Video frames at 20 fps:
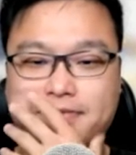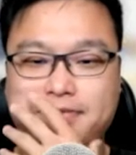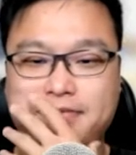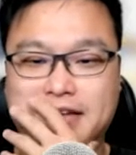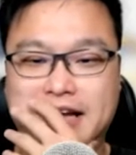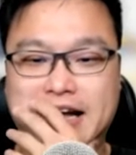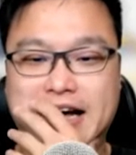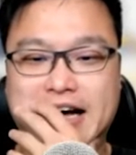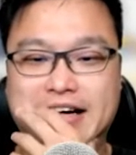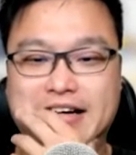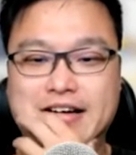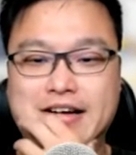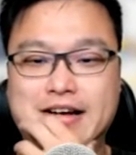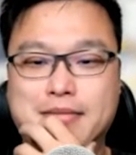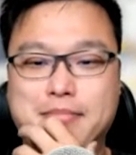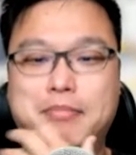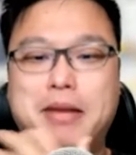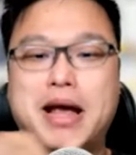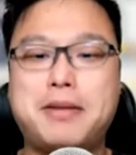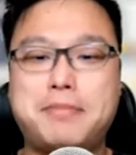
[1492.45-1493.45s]
Yeah.
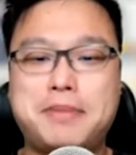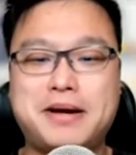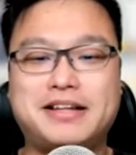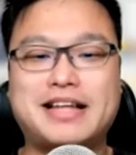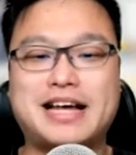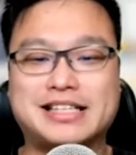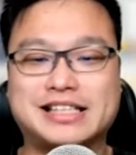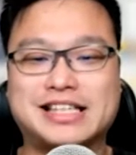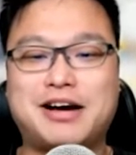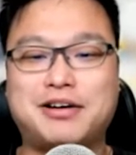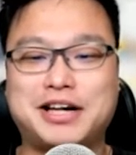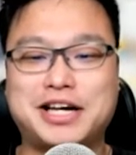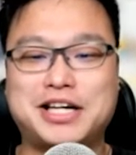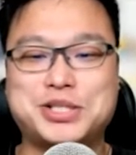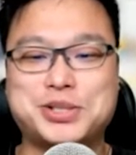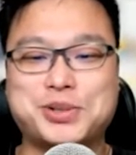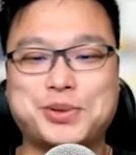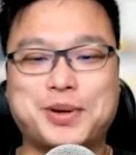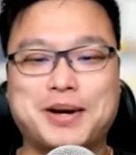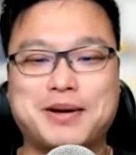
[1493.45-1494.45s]
Maybe that's how they
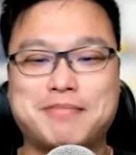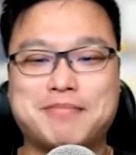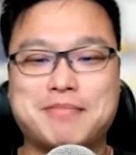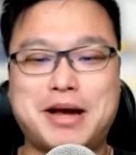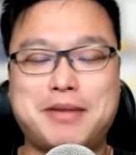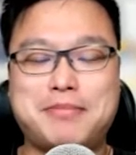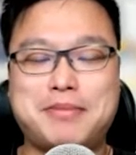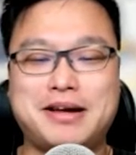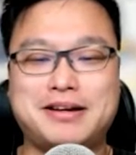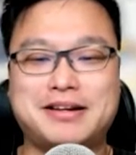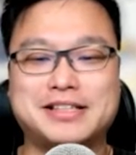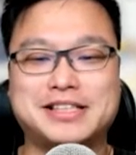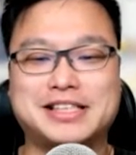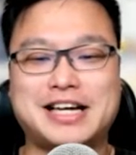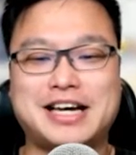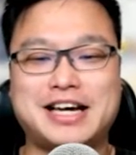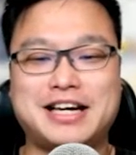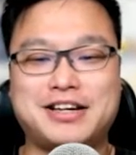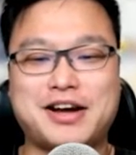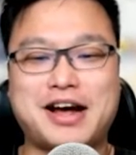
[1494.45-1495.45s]
do it. Maybe they're
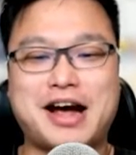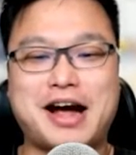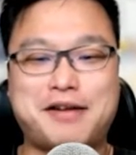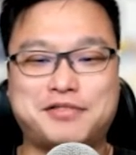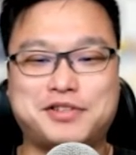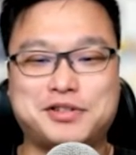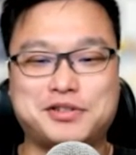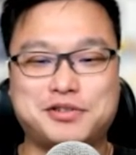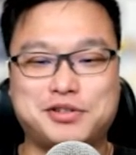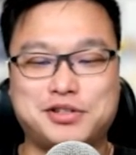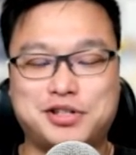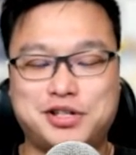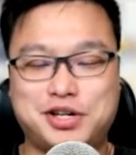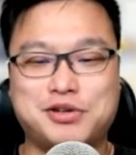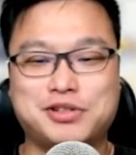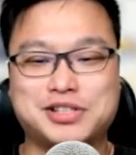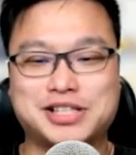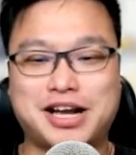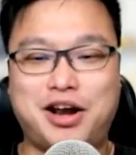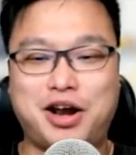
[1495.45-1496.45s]
saying you have to
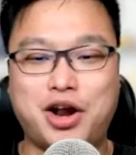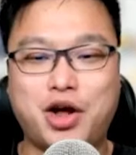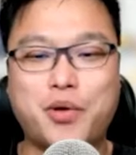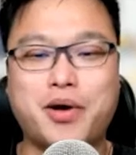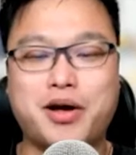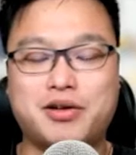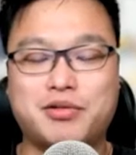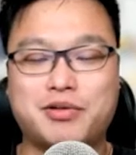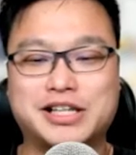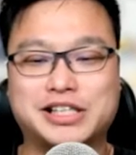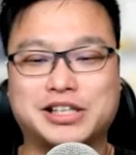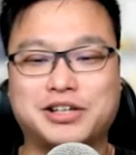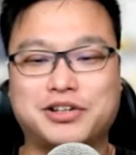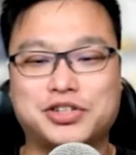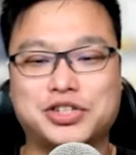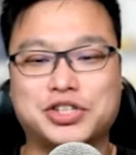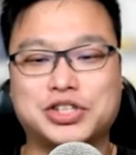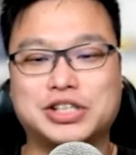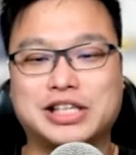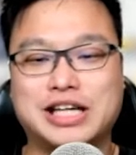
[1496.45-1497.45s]
use a lower
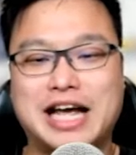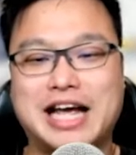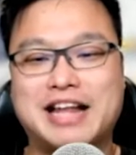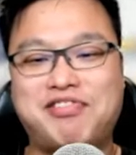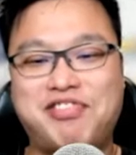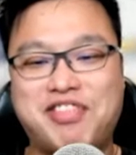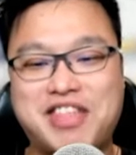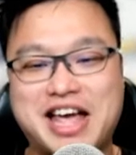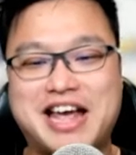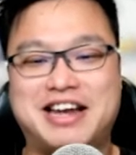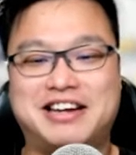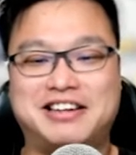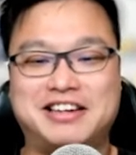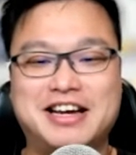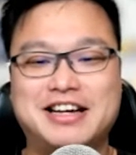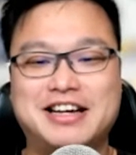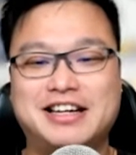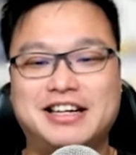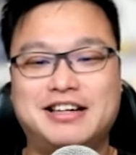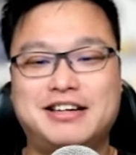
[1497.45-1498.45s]
resolution, and then
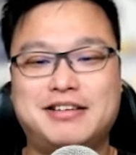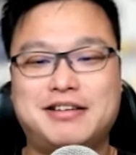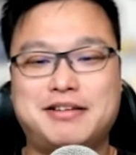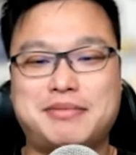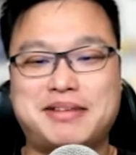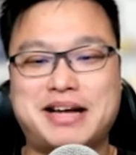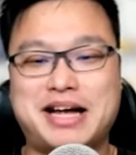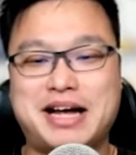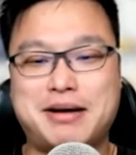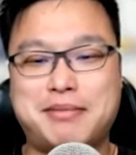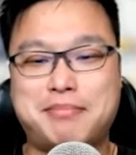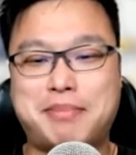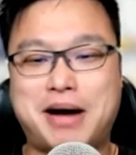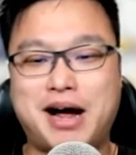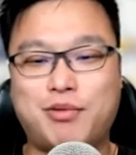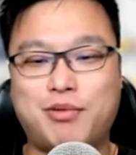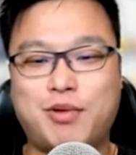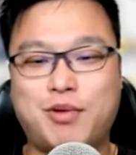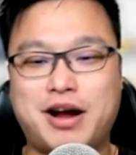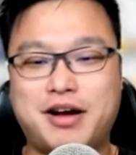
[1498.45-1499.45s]

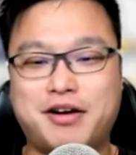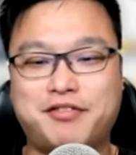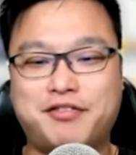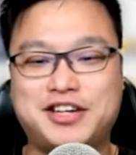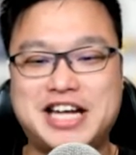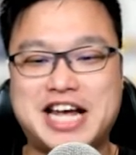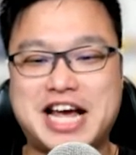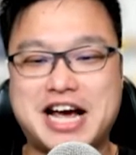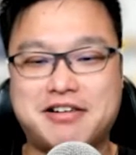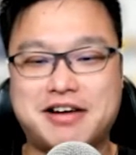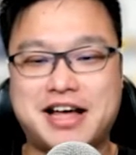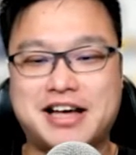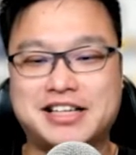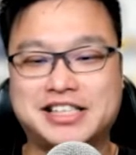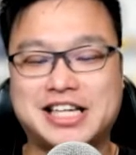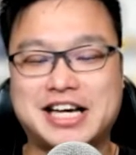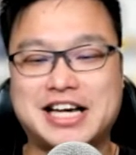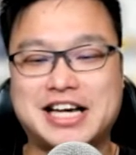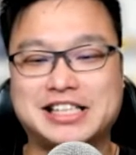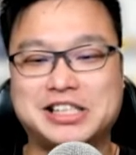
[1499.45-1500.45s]
by way of
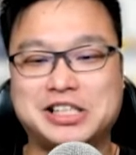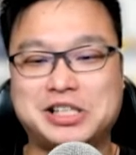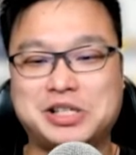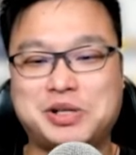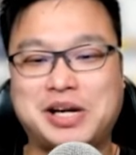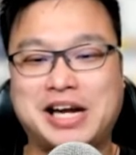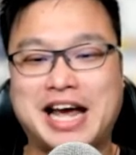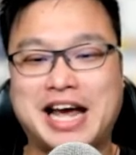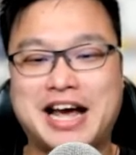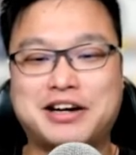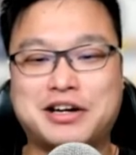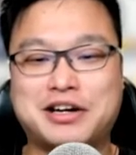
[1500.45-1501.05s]
DLSS, you can